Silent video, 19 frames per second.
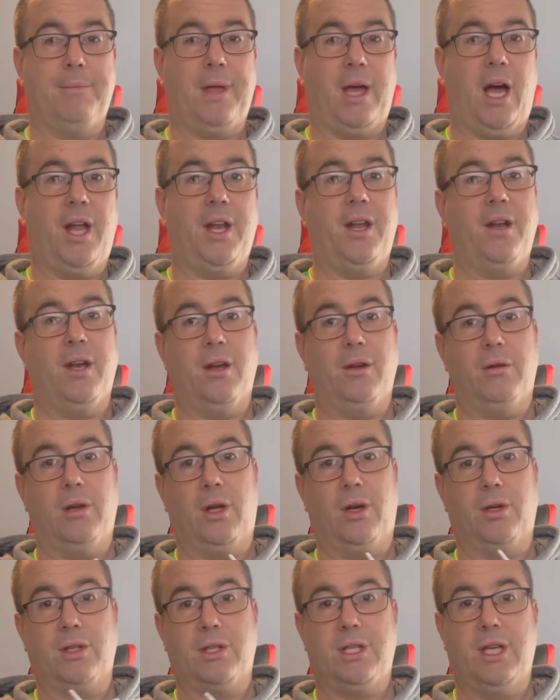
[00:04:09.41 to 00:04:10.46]
I don't know
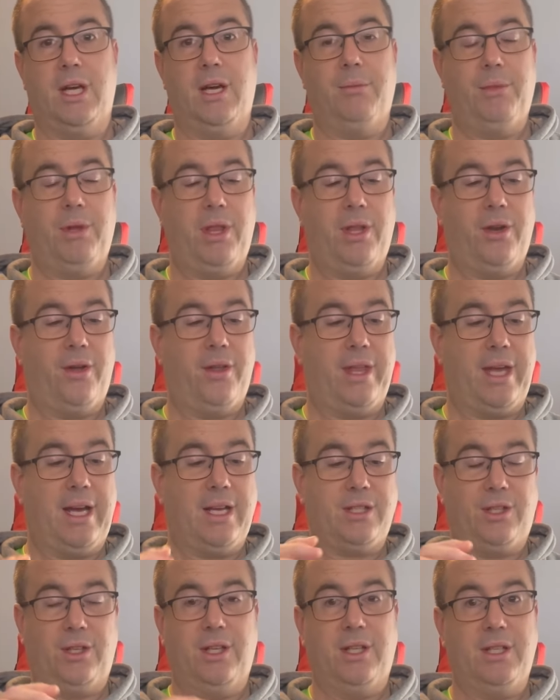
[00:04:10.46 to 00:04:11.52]
long term whether or not
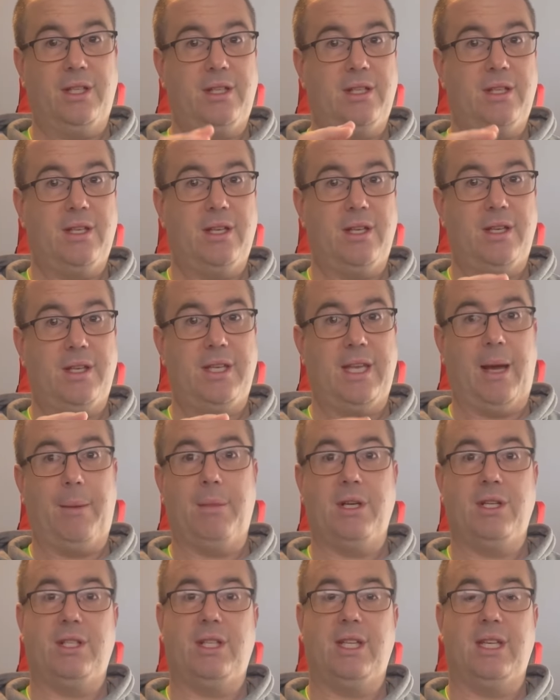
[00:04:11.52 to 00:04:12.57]
that's going to
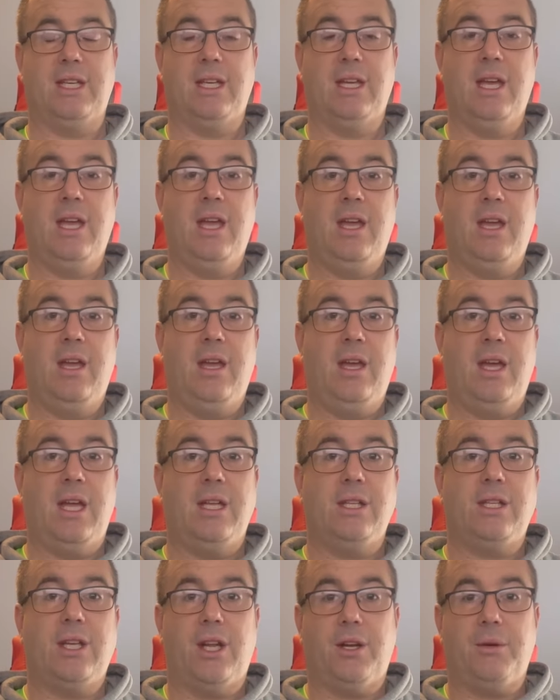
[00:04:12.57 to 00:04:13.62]
damage the
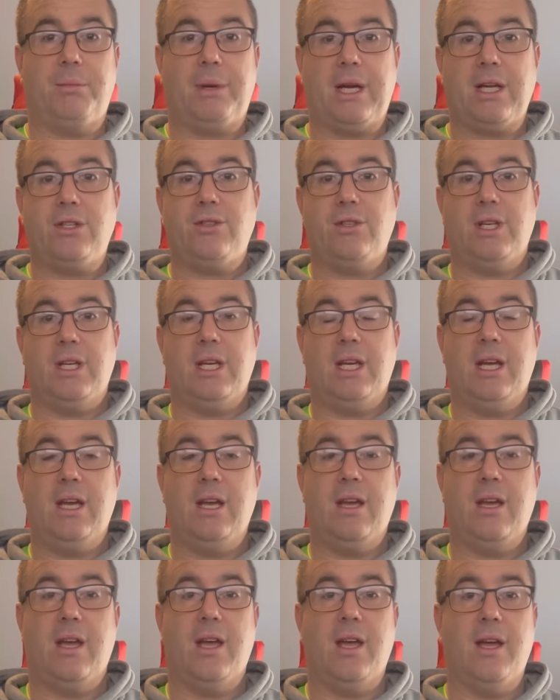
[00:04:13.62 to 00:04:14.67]
internal battery
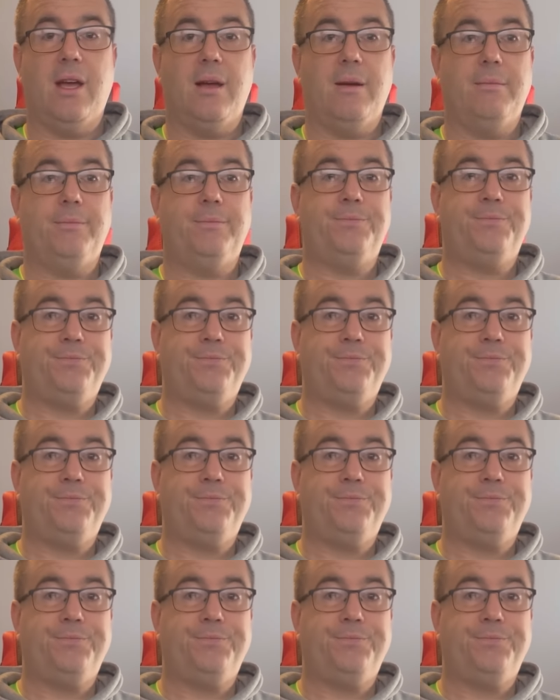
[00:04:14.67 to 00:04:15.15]
for